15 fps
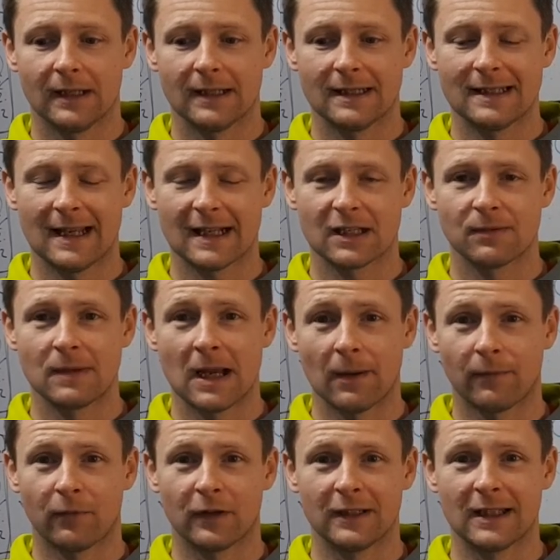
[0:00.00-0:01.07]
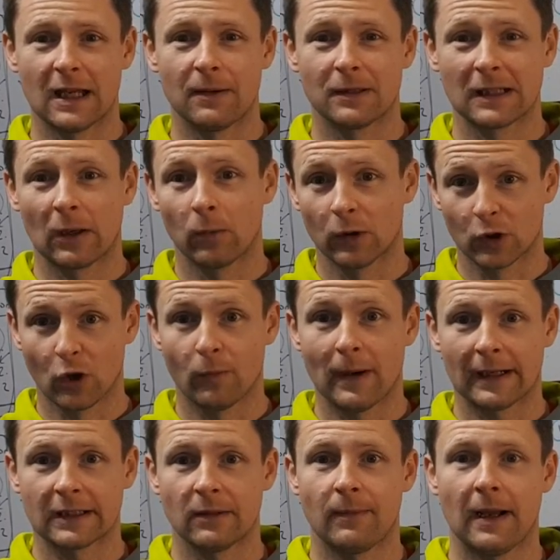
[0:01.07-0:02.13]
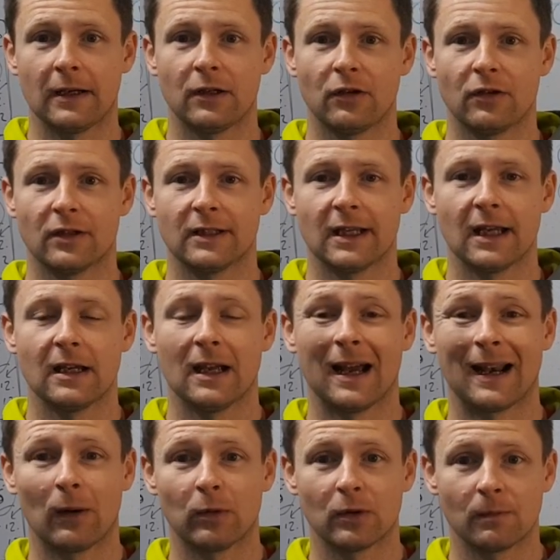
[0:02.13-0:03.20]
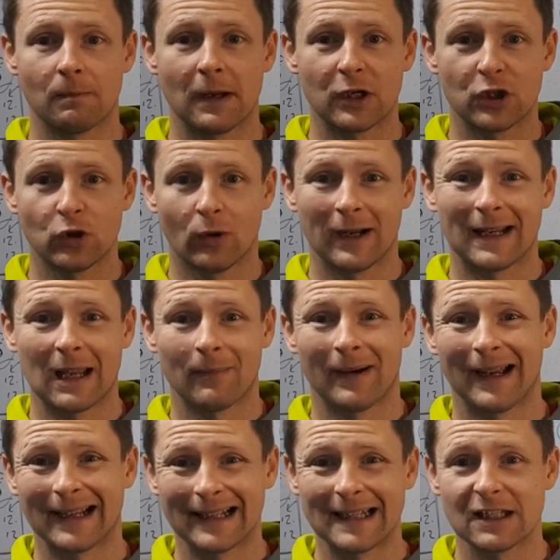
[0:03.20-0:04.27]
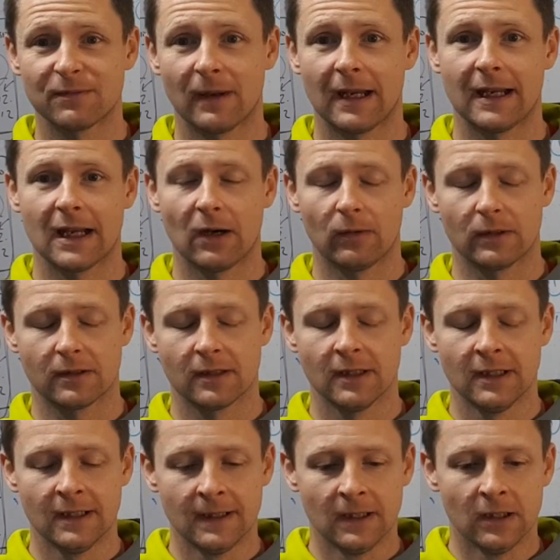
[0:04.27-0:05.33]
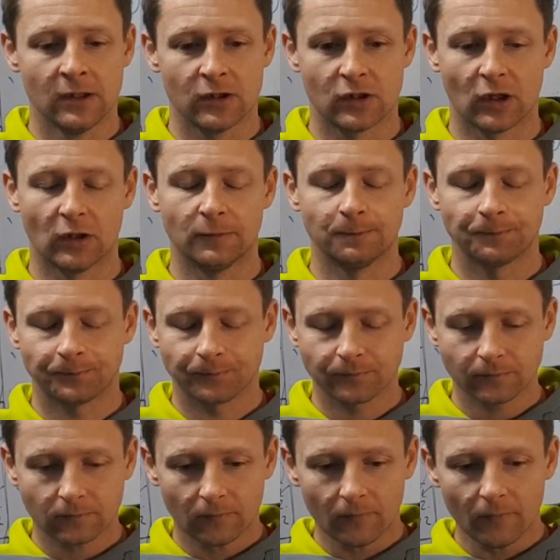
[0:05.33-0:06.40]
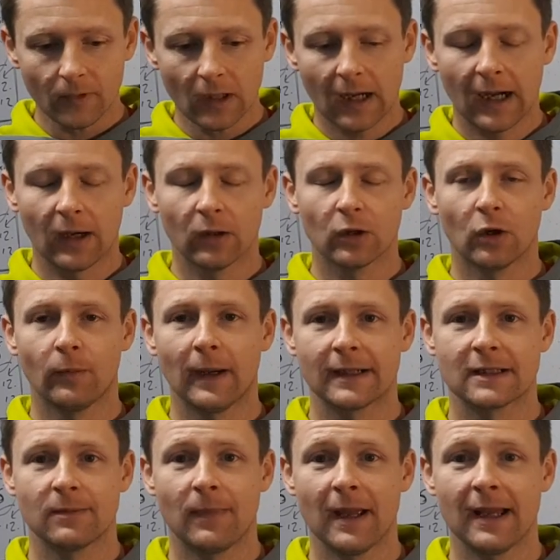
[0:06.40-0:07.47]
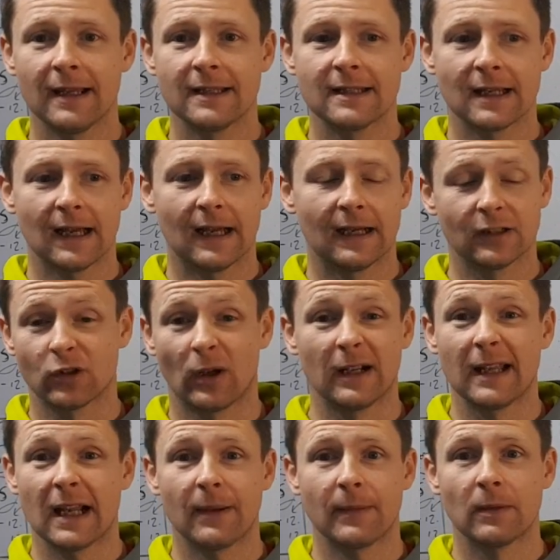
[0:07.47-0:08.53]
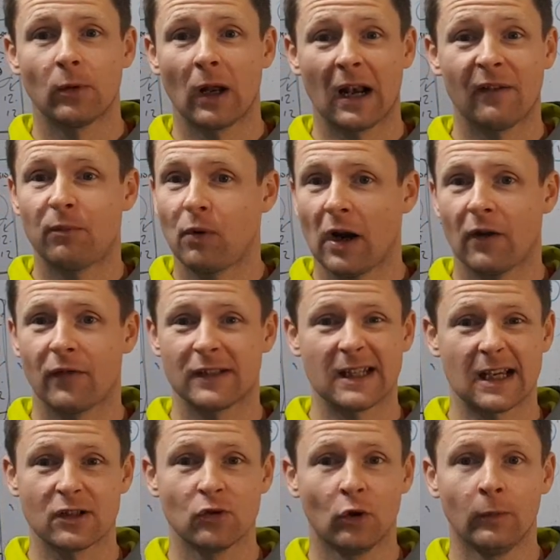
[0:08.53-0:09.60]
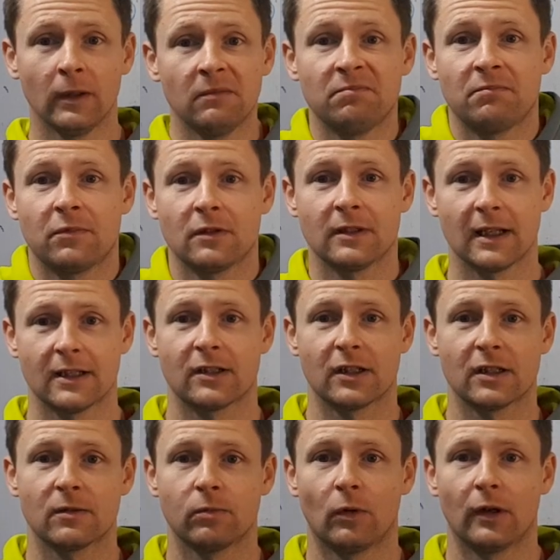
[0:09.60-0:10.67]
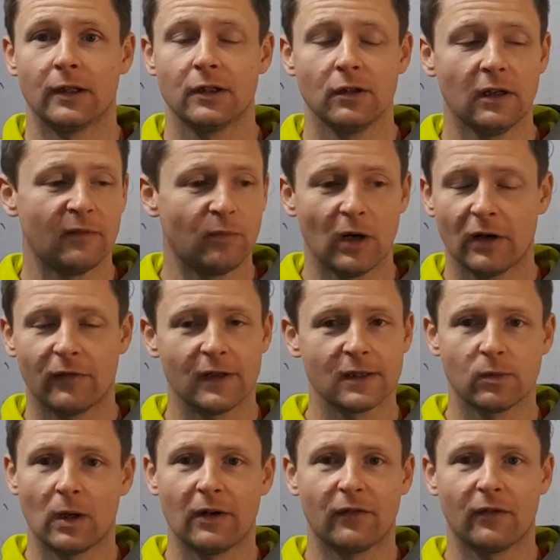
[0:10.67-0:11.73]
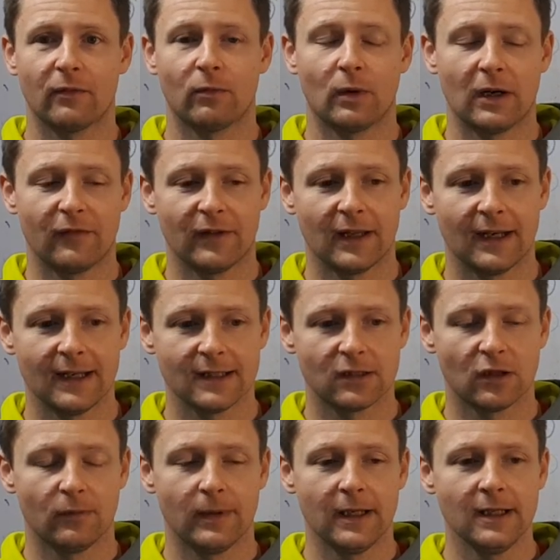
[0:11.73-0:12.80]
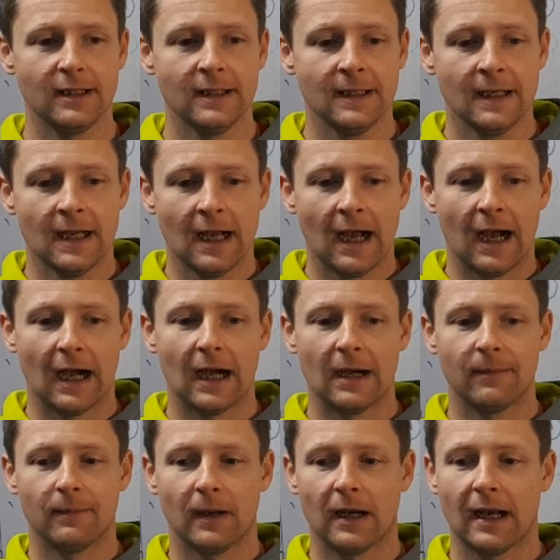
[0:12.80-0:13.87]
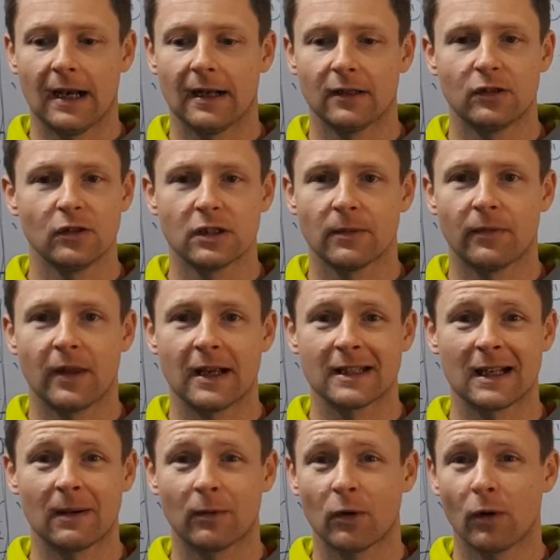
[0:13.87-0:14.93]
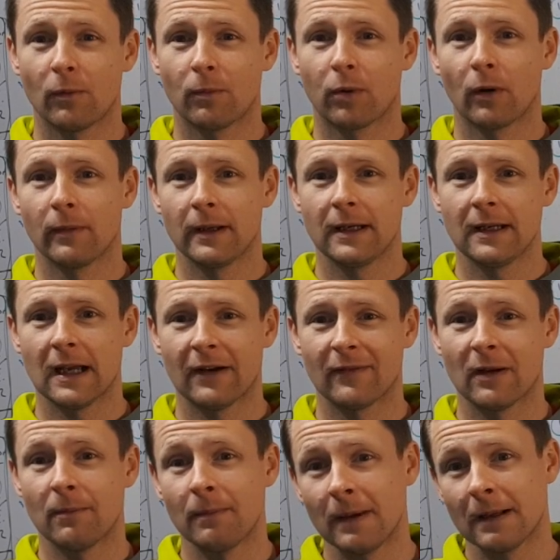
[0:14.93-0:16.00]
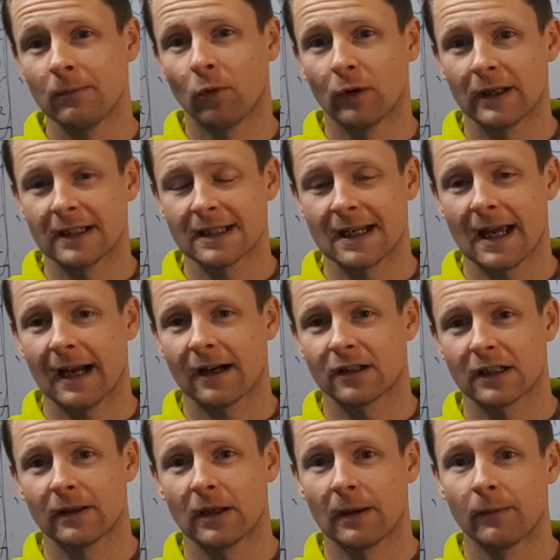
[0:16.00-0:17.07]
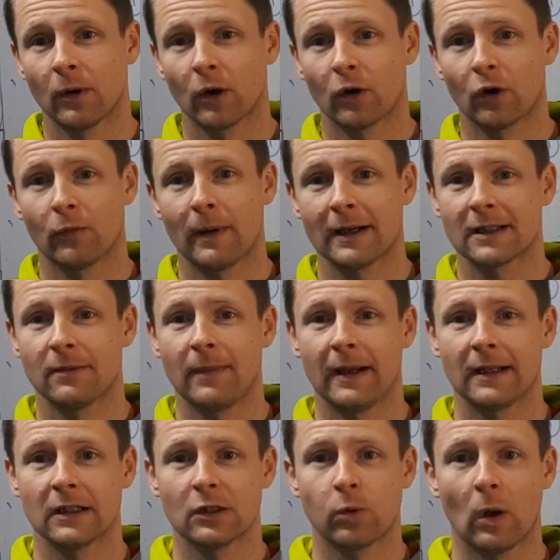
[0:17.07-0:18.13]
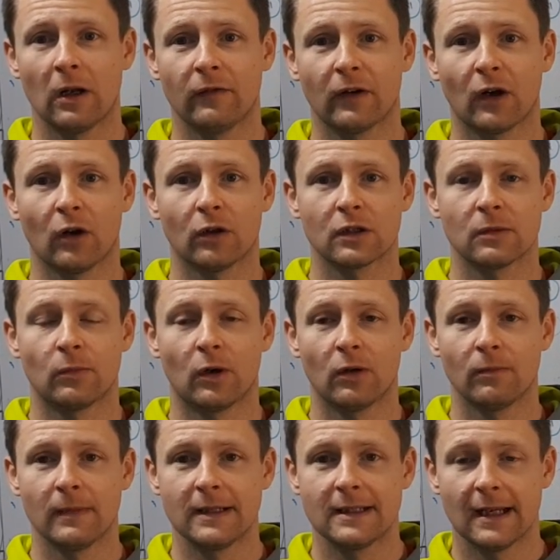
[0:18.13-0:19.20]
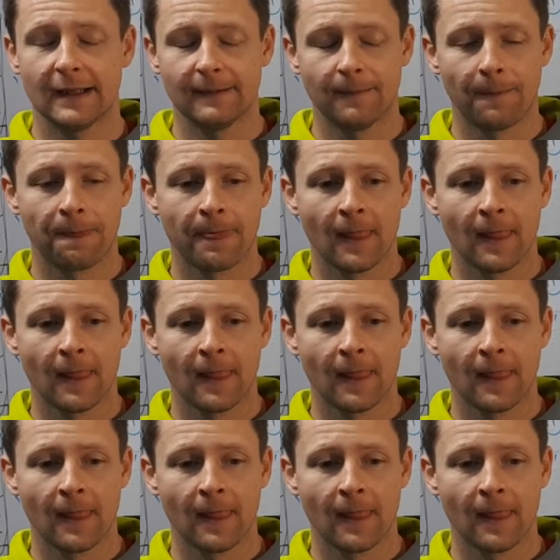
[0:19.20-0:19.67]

sets me up for the day because I will go back to bed during the day, and I will make sure I get at least my 8 hours. So I'll go back to bed. So I get up in the morning, I'll have breakfast as normal because that's just what I do. I have breakfast wherever that is going to be. And then I'll do some things. I'll probably have a mid-morning snack because I'm not going to go back to bed till 12 o'clock tomorrow, midday.